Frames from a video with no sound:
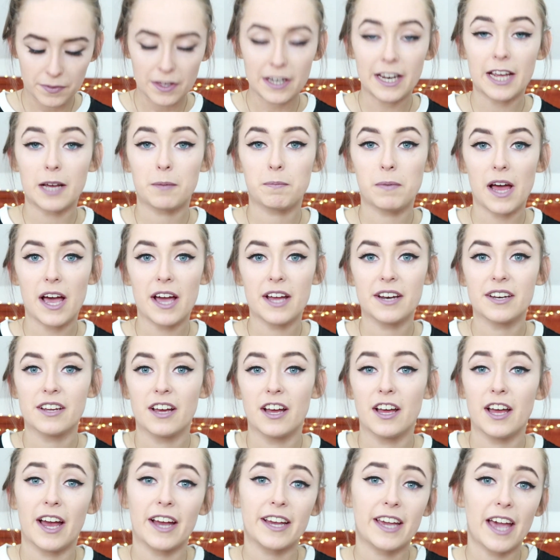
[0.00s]
Lake Bled,
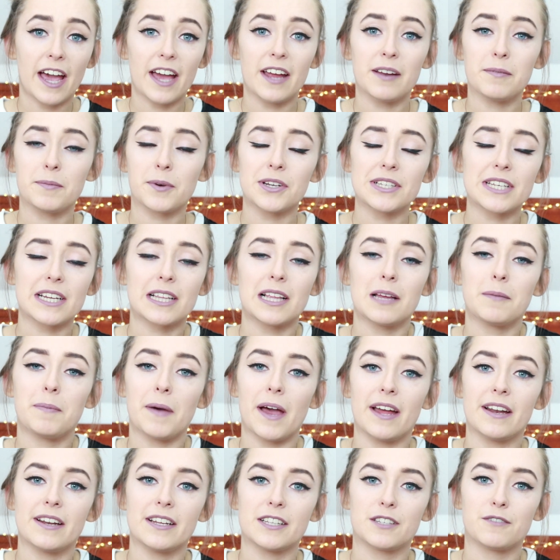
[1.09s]
again, because like Lake
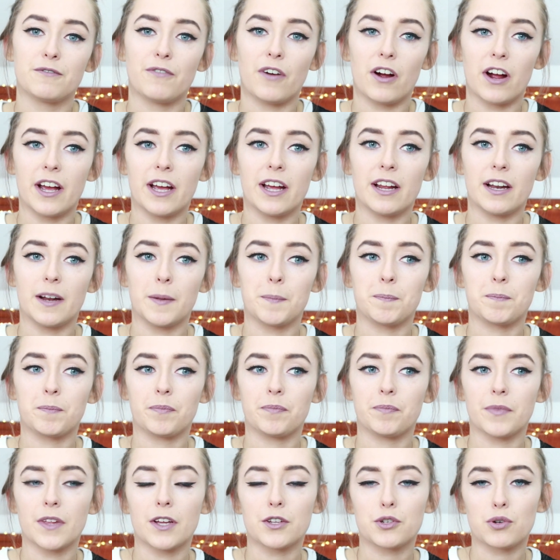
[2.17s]
Bled, it's very
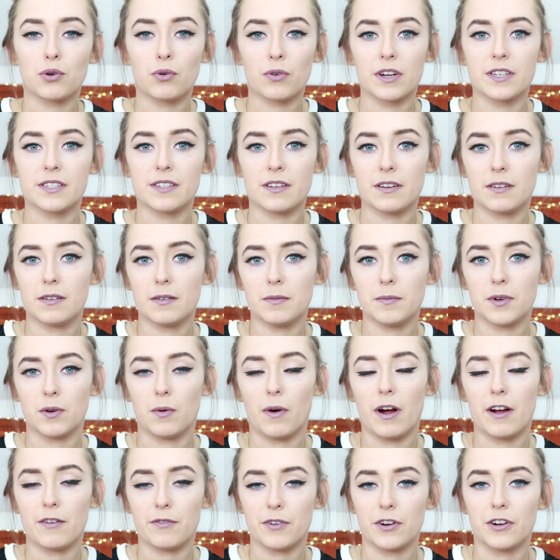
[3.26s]
tourism or
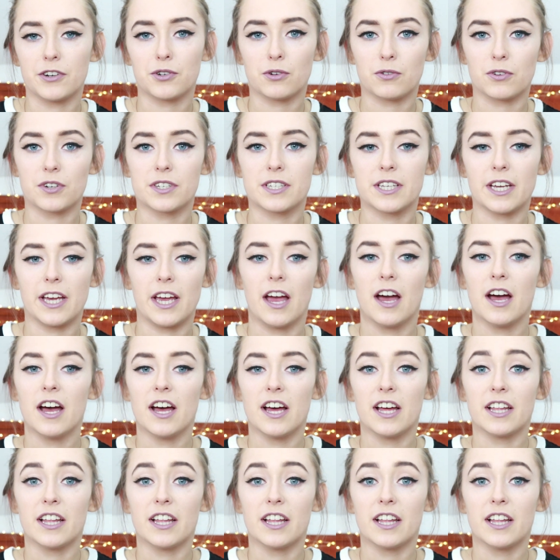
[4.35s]
whatever, touristy.